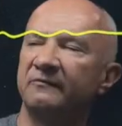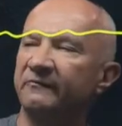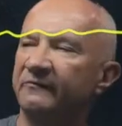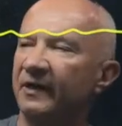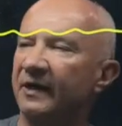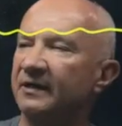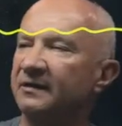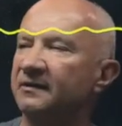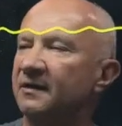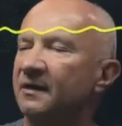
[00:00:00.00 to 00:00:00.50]

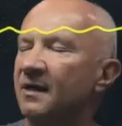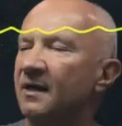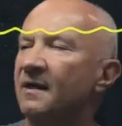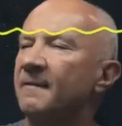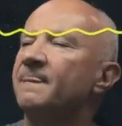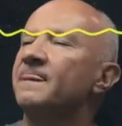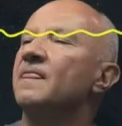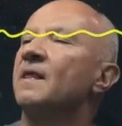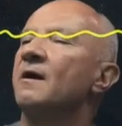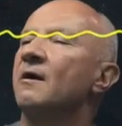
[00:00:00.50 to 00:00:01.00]
fact,
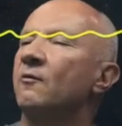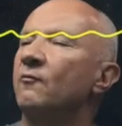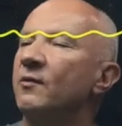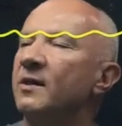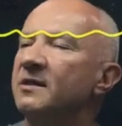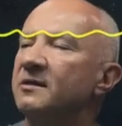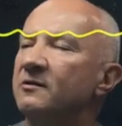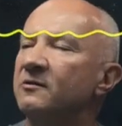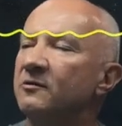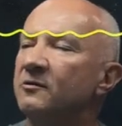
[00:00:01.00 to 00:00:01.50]

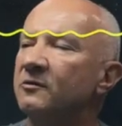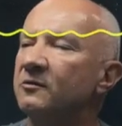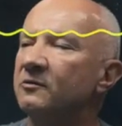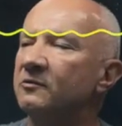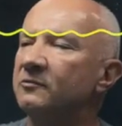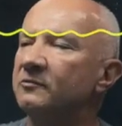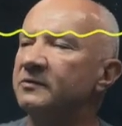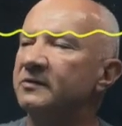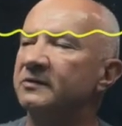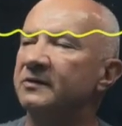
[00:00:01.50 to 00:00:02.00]
when you
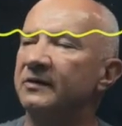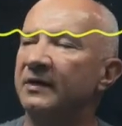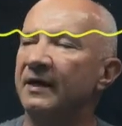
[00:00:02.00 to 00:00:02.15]
use